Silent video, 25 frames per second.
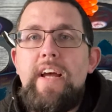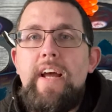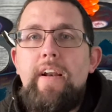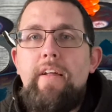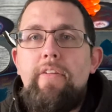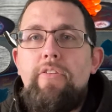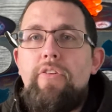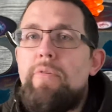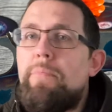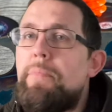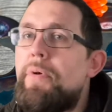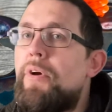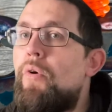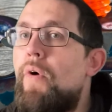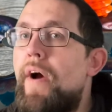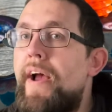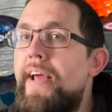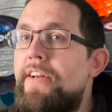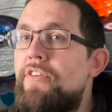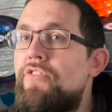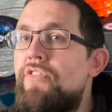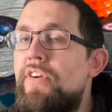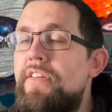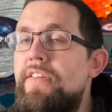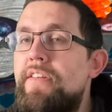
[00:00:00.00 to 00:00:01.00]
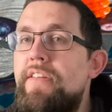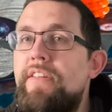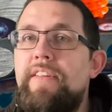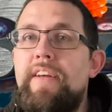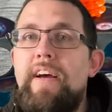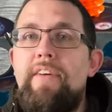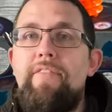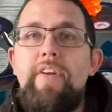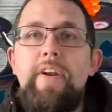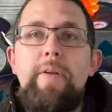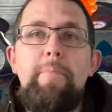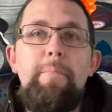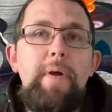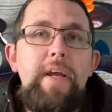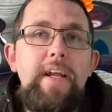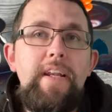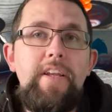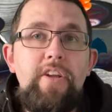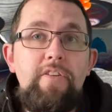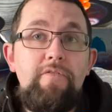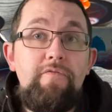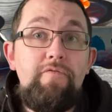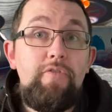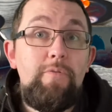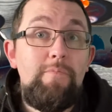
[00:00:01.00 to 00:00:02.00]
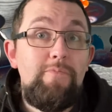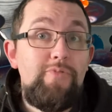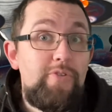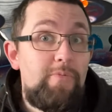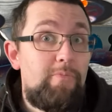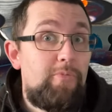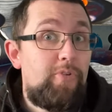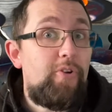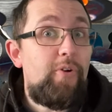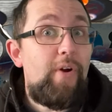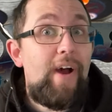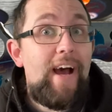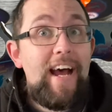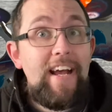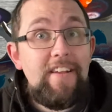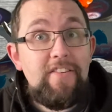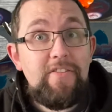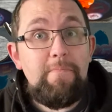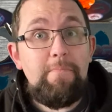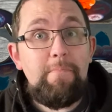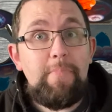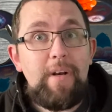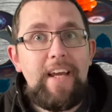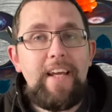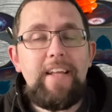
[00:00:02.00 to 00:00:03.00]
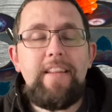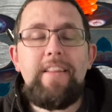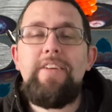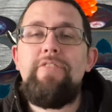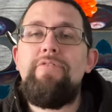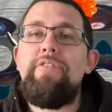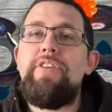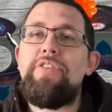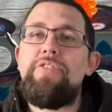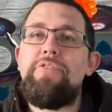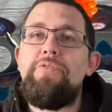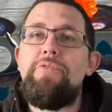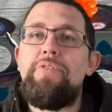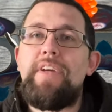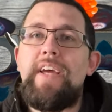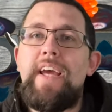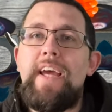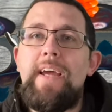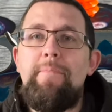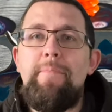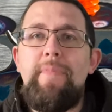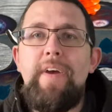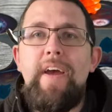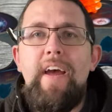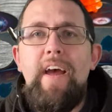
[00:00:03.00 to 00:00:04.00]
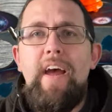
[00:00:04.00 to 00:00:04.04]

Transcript: and I thought it'd be quite interesting to have an opinion from someone who hasn't played the original game,